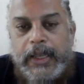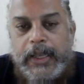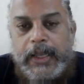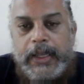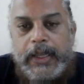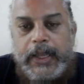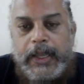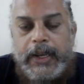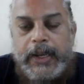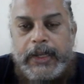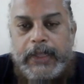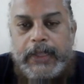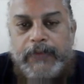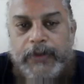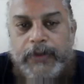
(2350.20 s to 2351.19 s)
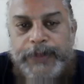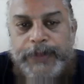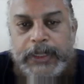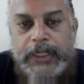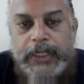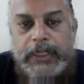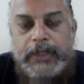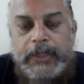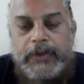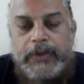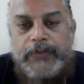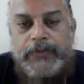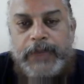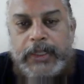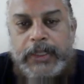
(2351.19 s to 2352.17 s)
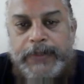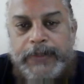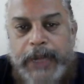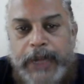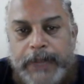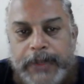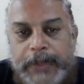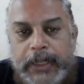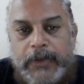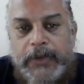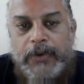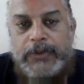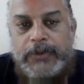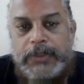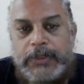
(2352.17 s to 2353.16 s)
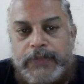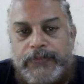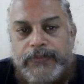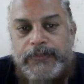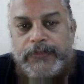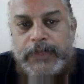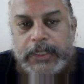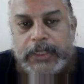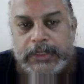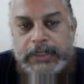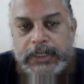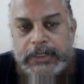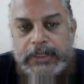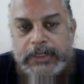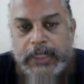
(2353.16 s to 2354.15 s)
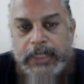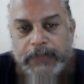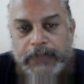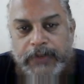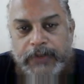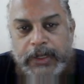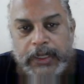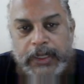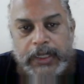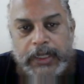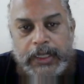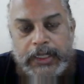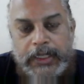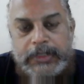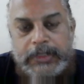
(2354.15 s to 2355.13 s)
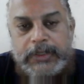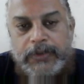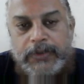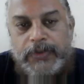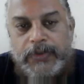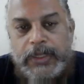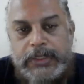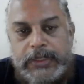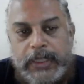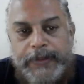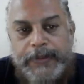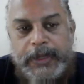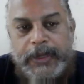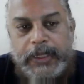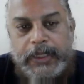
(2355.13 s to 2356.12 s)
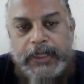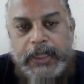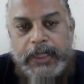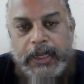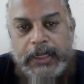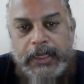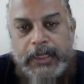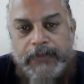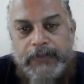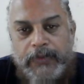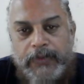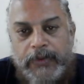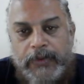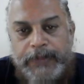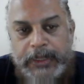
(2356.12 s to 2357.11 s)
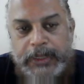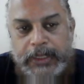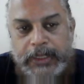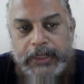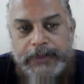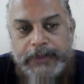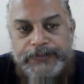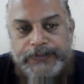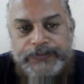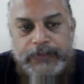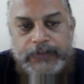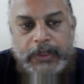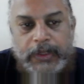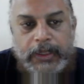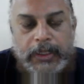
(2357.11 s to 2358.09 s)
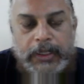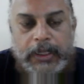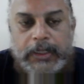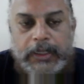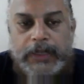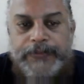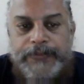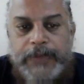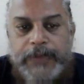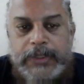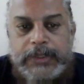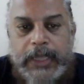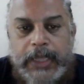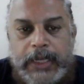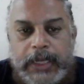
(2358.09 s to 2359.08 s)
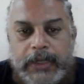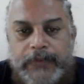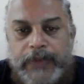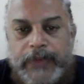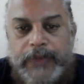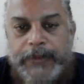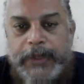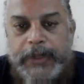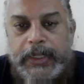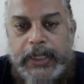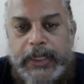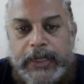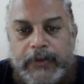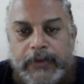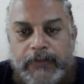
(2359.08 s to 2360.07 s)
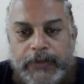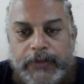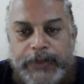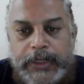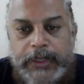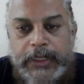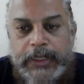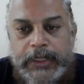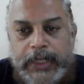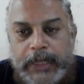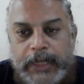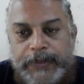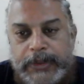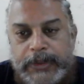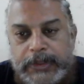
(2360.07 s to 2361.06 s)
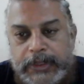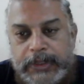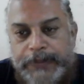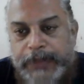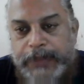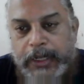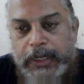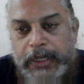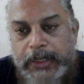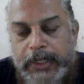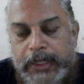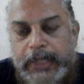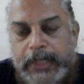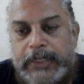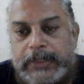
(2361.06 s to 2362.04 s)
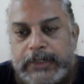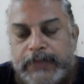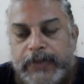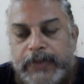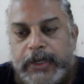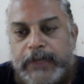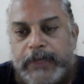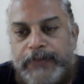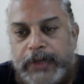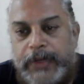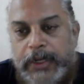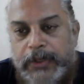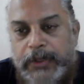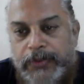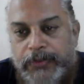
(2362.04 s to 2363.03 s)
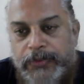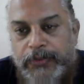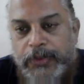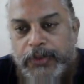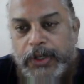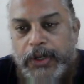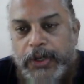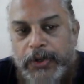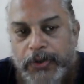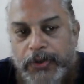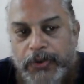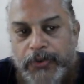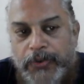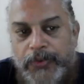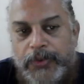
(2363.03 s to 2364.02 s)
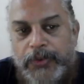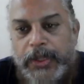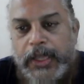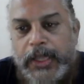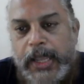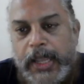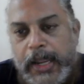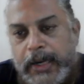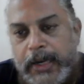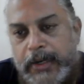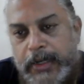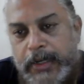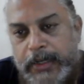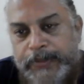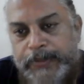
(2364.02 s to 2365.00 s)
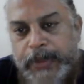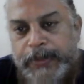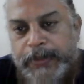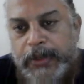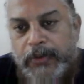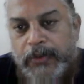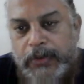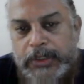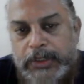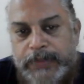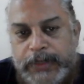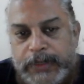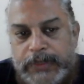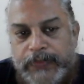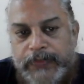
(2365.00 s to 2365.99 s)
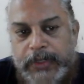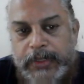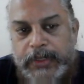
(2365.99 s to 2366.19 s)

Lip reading: An encephalopathy where the primary cause of the disease is liver is known as hepatic encephalopathy. The first sign of hepatic encephalopathy can be subtle, that is very difficult to know, and it may be non-specific.